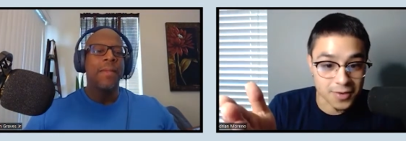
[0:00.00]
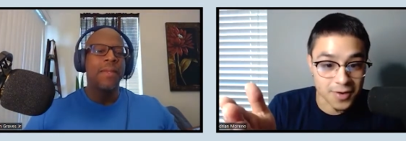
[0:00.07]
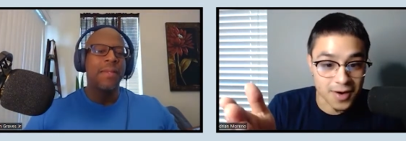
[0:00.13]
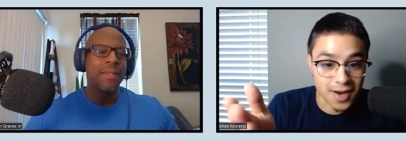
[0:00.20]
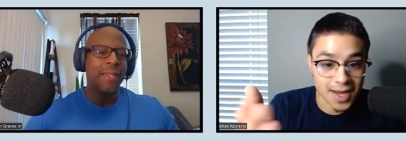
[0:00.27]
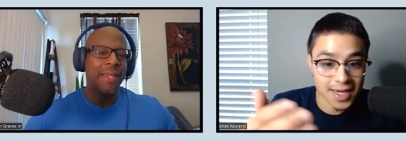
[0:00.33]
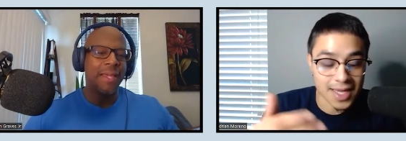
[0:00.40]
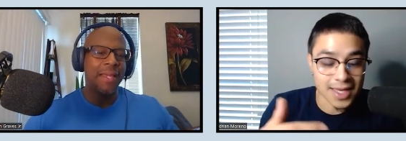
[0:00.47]

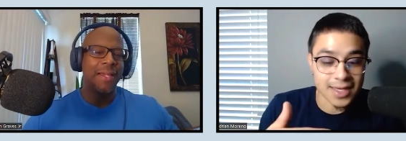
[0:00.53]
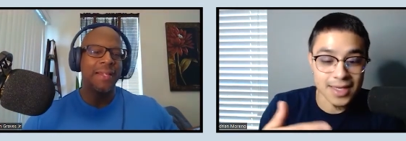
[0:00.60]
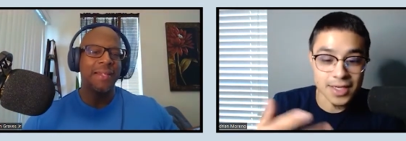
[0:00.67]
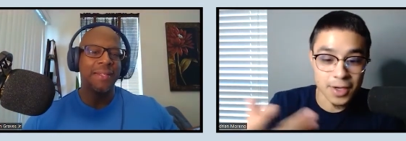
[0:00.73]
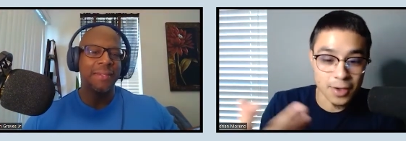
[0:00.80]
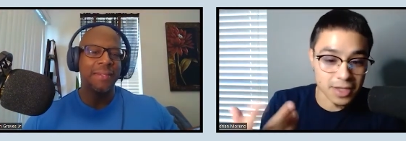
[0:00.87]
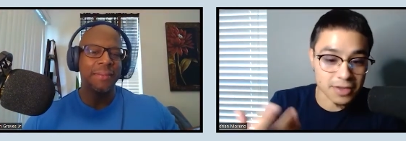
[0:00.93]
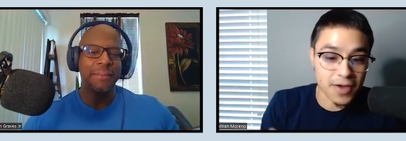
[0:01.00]
Speaker 1: Right. And yeah.
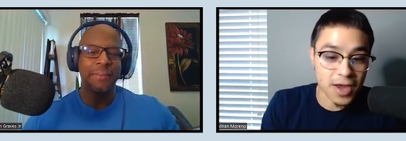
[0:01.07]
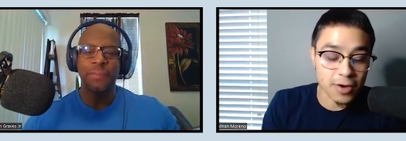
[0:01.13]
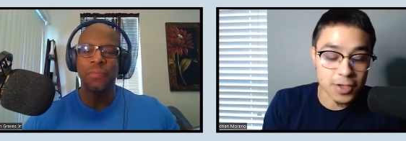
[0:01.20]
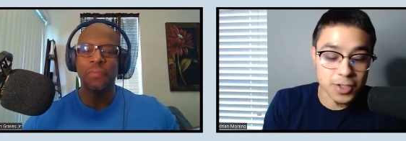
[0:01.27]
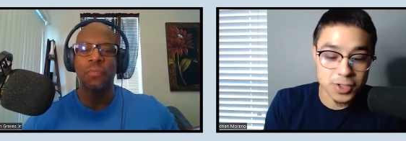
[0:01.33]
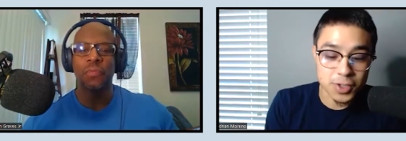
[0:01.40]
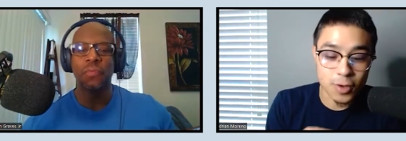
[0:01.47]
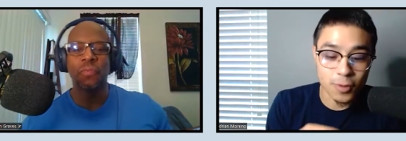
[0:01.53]
no, that's very
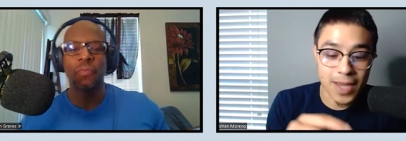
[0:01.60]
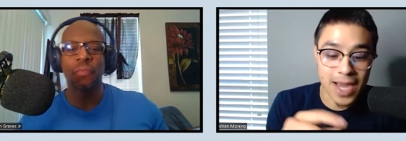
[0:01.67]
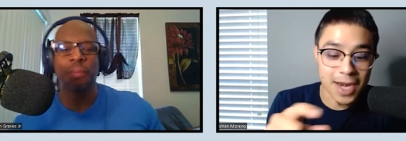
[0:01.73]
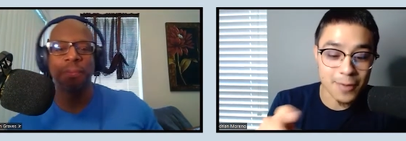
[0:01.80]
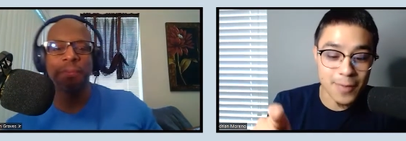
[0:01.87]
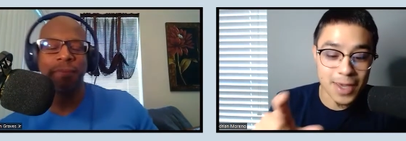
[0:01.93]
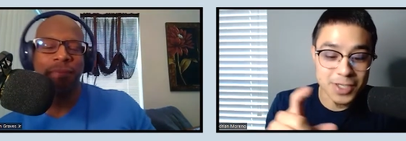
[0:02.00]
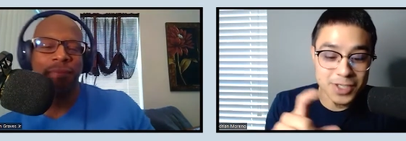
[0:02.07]
true. We got to
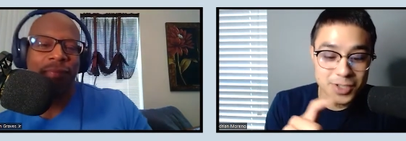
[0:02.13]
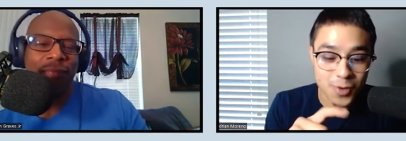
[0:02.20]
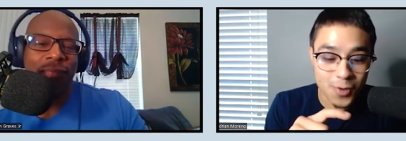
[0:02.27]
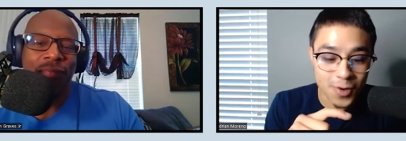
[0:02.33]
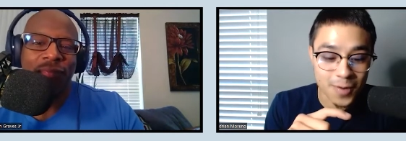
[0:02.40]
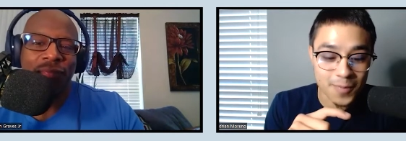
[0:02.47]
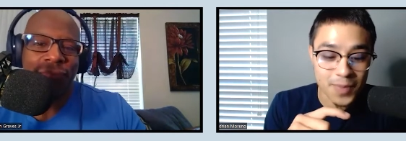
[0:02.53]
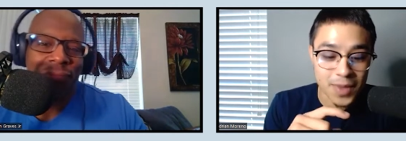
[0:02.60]
make
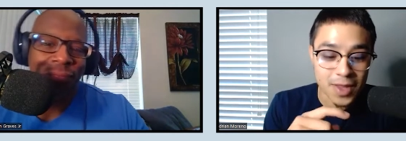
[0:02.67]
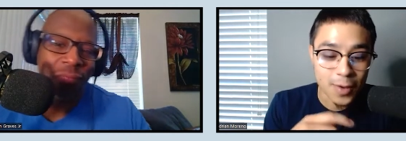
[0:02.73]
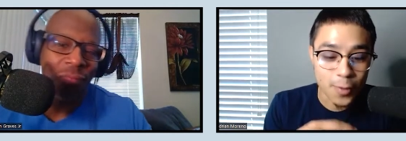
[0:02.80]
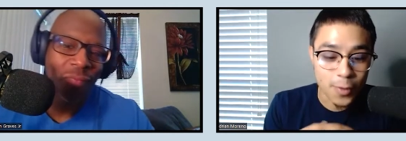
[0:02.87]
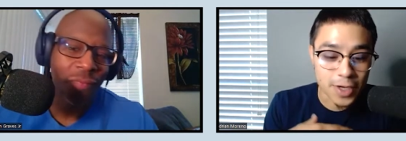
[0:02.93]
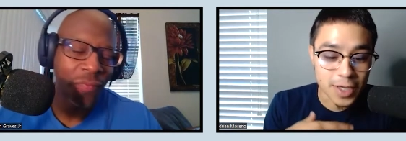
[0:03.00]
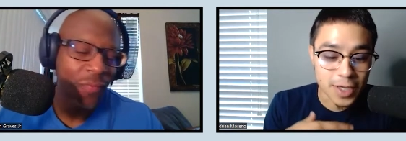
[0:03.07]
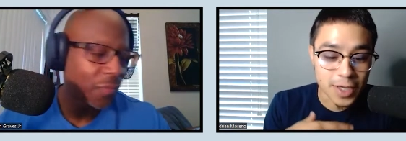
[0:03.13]
sure
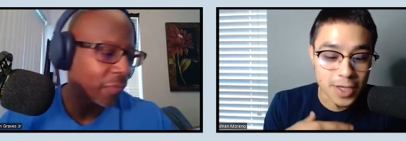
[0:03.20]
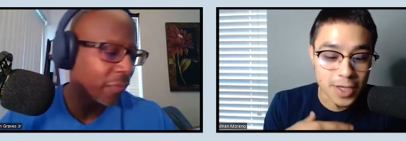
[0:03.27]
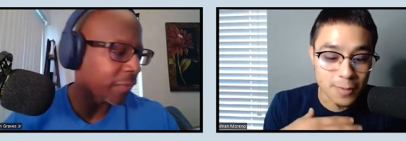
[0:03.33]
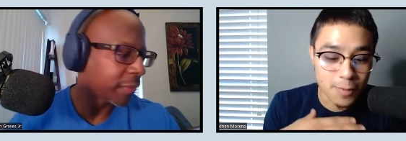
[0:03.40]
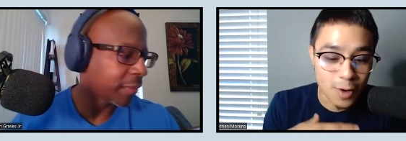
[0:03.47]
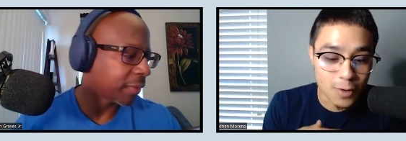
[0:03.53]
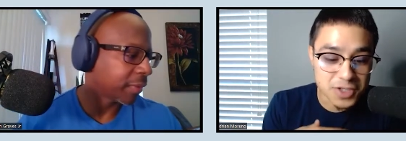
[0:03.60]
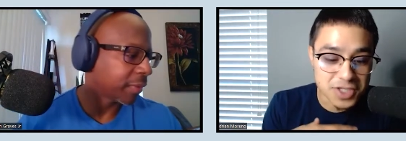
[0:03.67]
we're
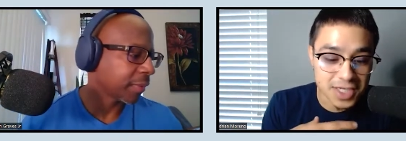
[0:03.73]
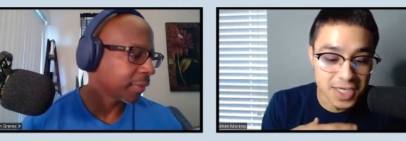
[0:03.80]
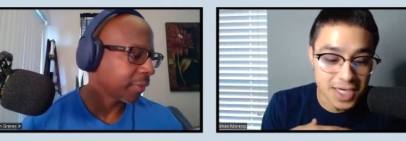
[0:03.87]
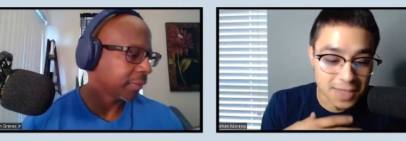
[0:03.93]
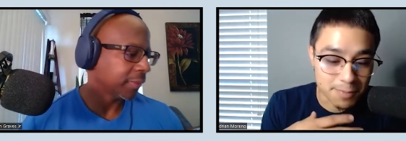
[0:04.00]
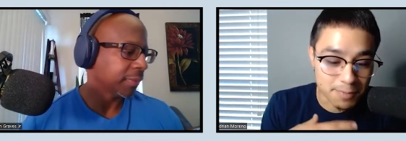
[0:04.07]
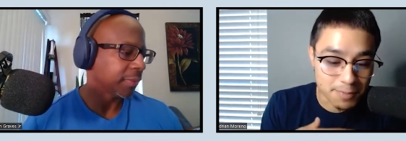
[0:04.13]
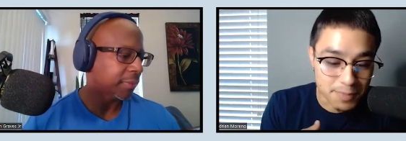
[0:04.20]

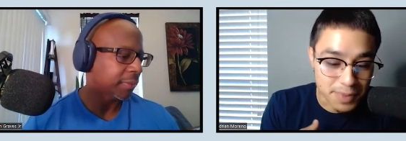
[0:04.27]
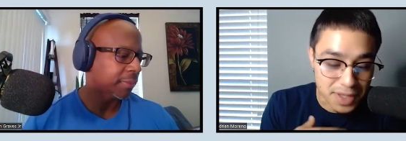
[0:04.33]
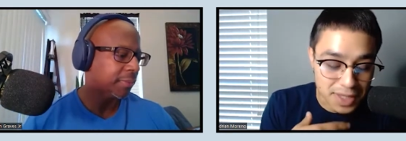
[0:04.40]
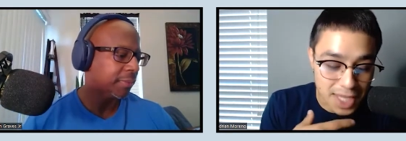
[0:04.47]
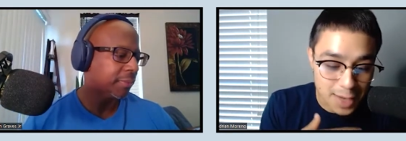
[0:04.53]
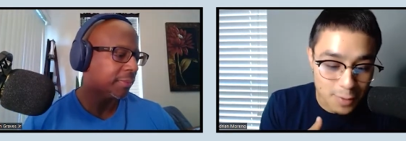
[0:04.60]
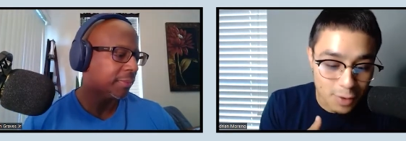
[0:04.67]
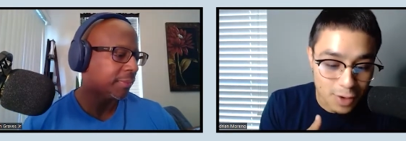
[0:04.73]
emotionally
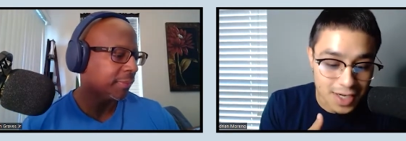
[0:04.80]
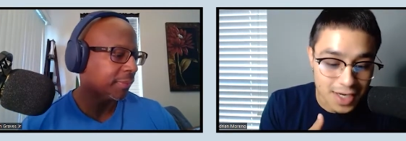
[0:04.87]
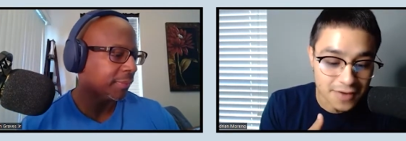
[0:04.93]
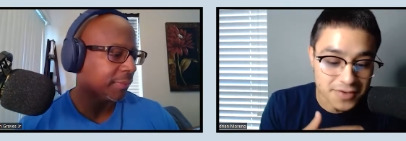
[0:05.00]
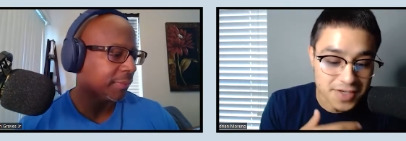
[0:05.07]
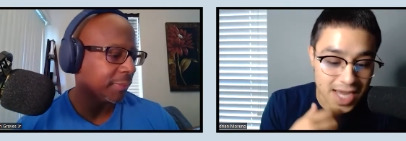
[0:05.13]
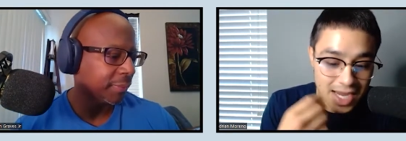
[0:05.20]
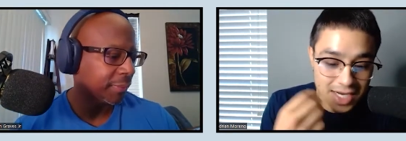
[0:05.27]
stable enough
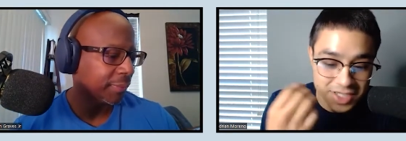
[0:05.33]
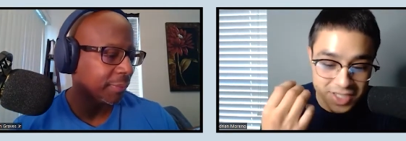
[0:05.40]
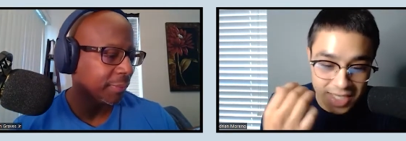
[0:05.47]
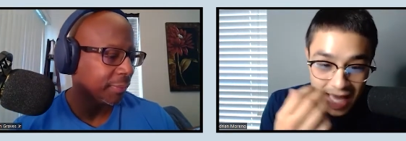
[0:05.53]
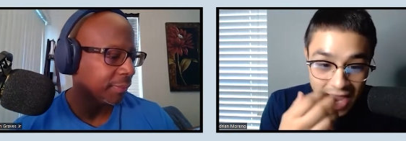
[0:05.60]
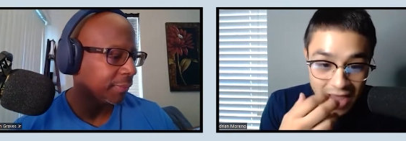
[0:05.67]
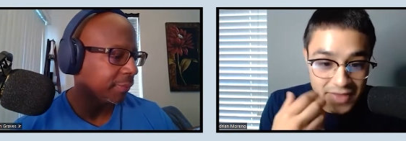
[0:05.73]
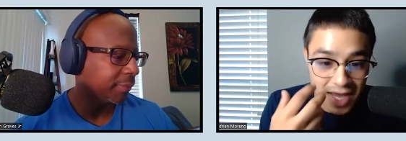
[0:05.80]
to actually
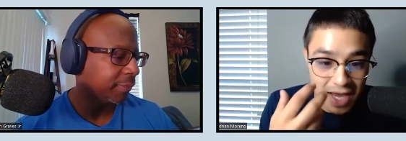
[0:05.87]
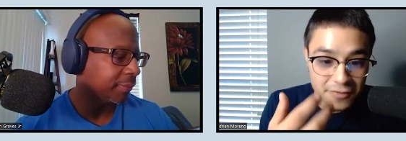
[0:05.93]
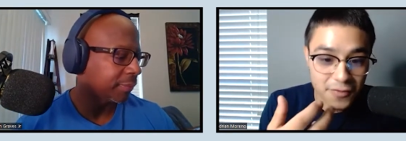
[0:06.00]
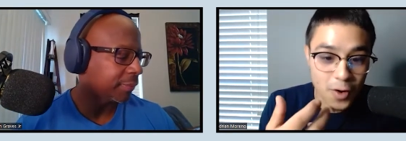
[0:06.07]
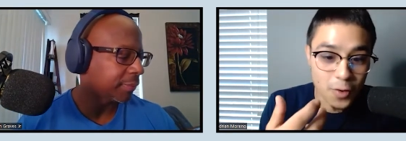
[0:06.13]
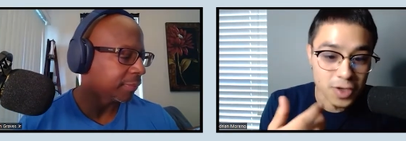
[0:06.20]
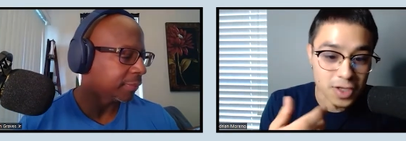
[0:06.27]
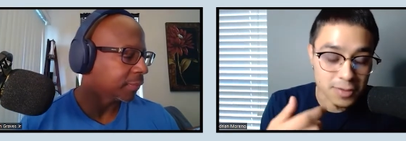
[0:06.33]
have that
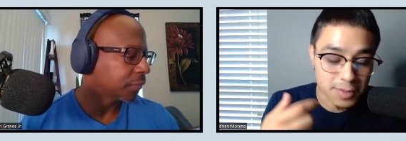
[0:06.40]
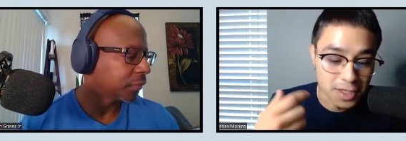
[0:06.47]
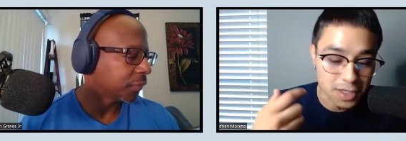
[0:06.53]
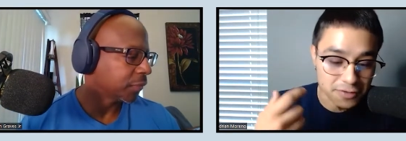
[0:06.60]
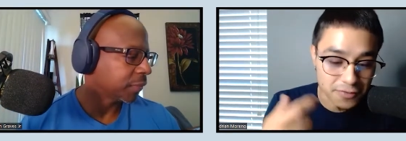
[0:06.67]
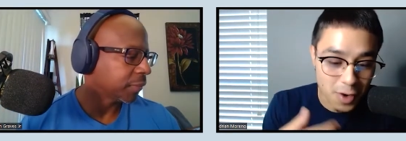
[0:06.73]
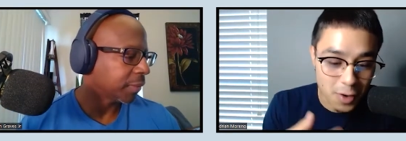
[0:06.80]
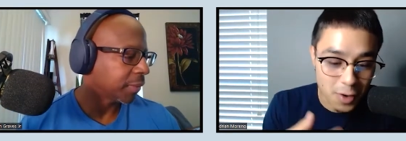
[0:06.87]
focus because
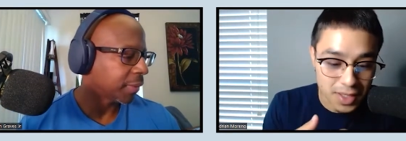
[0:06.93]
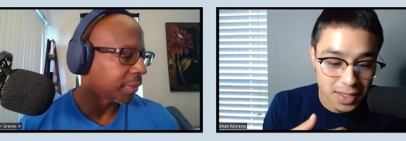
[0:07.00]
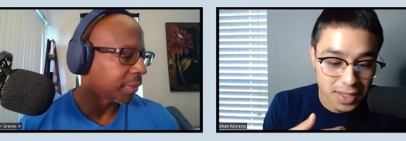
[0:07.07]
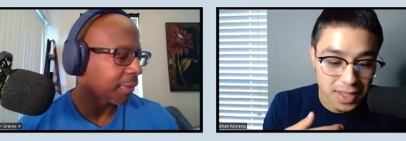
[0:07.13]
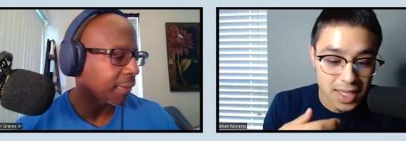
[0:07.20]
focus